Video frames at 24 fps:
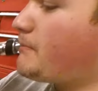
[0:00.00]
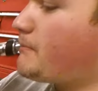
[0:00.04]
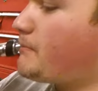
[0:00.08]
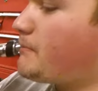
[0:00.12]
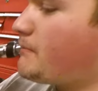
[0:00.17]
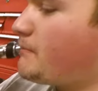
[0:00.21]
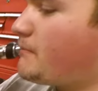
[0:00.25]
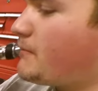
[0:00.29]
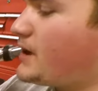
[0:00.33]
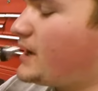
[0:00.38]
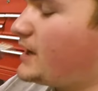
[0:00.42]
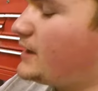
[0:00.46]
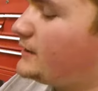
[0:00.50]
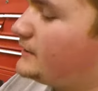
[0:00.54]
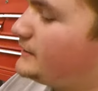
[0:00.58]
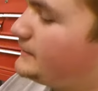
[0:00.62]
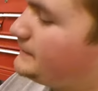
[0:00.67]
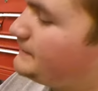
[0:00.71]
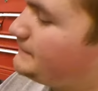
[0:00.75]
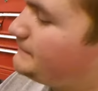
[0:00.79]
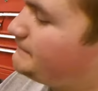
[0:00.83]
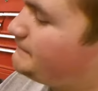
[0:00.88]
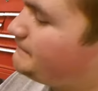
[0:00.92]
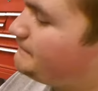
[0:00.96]

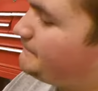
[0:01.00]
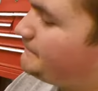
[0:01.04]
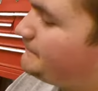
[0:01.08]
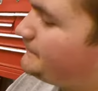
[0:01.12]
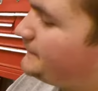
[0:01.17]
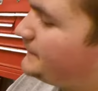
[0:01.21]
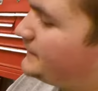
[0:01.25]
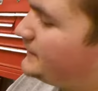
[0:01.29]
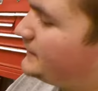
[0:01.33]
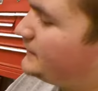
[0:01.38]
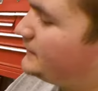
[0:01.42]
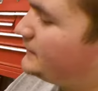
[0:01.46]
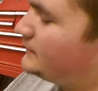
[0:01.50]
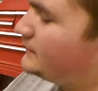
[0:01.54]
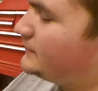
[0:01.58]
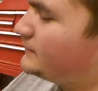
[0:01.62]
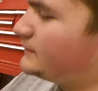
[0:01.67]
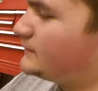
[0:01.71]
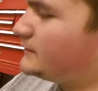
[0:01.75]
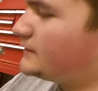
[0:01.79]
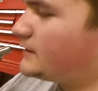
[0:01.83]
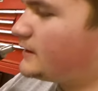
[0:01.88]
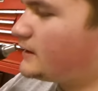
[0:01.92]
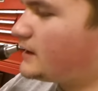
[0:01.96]

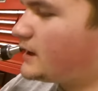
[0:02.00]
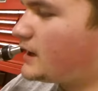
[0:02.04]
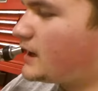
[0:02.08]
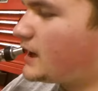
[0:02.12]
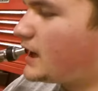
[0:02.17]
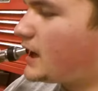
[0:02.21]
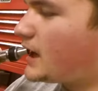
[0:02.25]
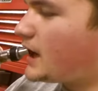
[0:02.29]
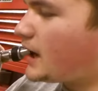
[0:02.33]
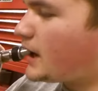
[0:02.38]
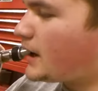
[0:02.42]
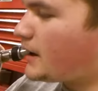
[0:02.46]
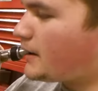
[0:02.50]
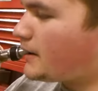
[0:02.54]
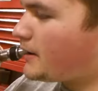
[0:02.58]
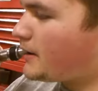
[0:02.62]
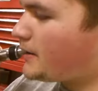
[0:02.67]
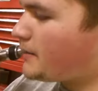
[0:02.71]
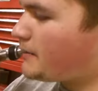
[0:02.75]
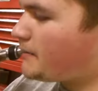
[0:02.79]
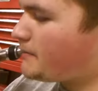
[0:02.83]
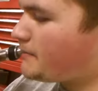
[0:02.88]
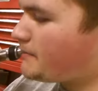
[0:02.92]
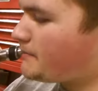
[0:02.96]

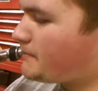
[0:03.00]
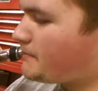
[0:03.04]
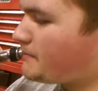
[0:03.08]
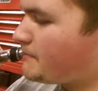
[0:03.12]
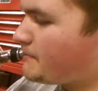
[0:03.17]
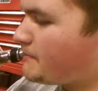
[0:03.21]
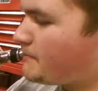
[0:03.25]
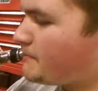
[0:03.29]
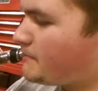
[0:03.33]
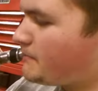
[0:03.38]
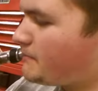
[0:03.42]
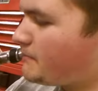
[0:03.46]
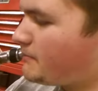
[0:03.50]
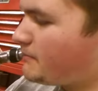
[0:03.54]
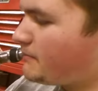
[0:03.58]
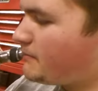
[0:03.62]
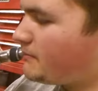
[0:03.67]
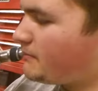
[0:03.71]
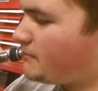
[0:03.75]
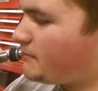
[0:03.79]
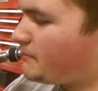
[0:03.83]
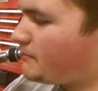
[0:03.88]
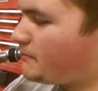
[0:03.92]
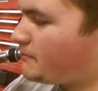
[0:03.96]

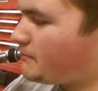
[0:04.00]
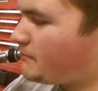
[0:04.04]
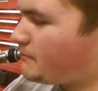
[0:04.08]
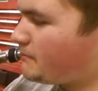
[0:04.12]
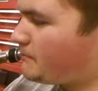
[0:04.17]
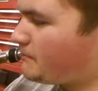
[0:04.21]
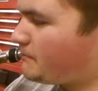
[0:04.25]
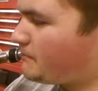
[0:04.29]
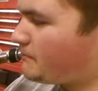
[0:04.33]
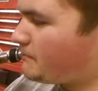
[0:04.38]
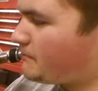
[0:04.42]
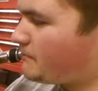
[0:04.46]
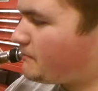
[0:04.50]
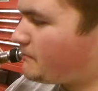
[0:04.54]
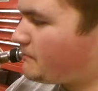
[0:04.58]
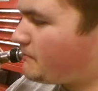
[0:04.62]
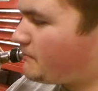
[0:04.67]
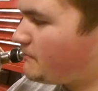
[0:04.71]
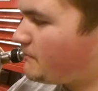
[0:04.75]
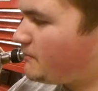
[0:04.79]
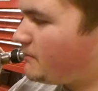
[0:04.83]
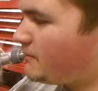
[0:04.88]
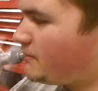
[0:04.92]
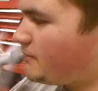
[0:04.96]

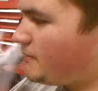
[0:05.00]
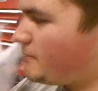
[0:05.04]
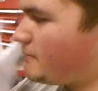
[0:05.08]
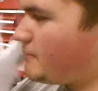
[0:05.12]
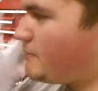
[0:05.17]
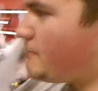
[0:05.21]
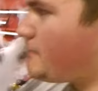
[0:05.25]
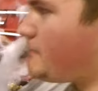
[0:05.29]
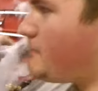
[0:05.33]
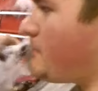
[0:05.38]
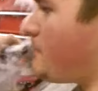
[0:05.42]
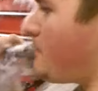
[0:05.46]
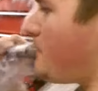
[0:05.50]
Nothing is said.